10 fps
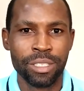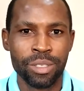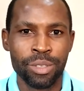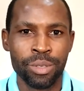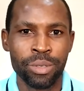
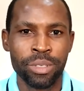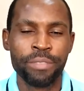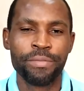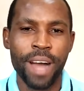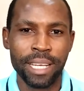to the
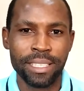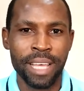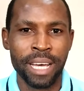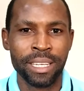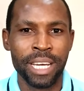fact
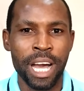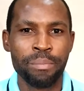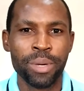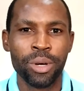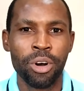that they
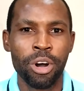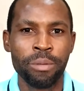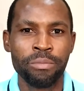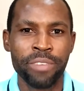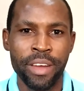can
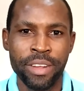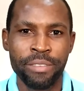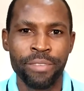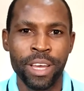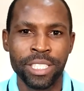become very
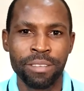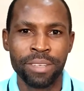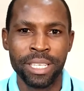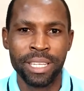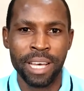effective
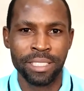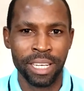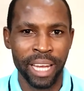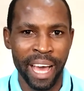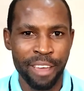leaders
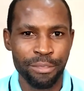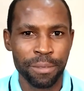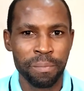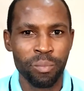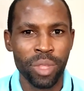in life,
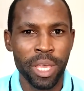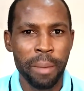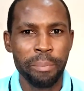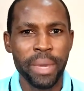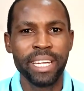
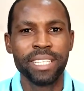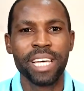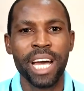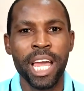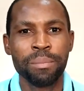many
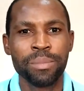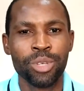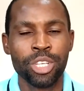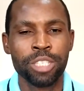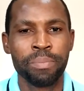times
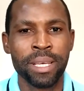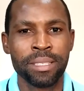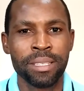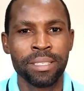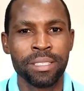such
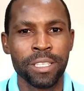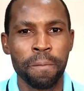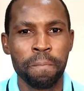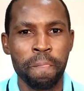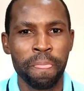persons
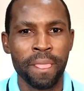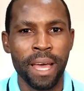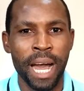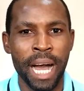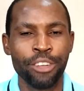
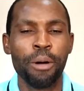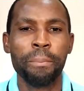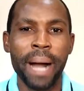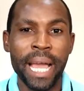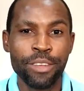are not
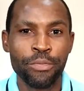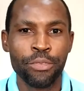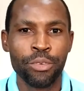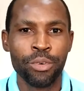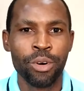
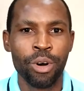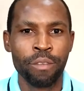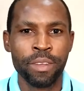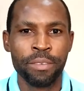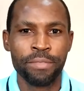mindful
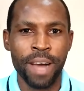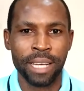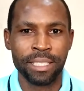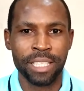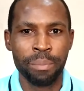of the
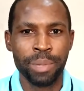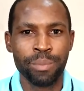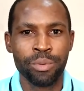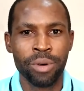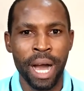fact that
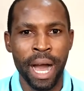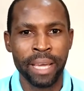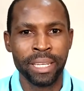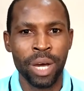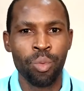people are
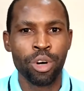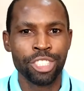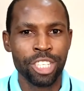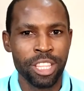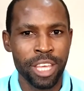either
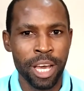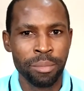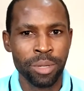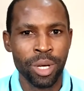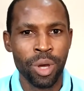watching
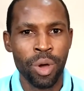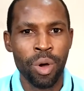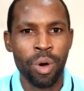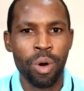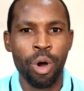them
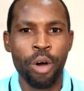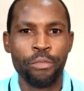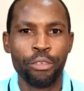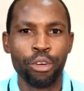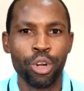or
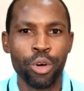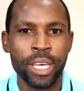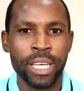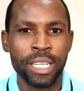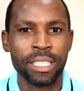
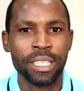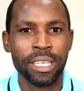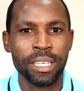following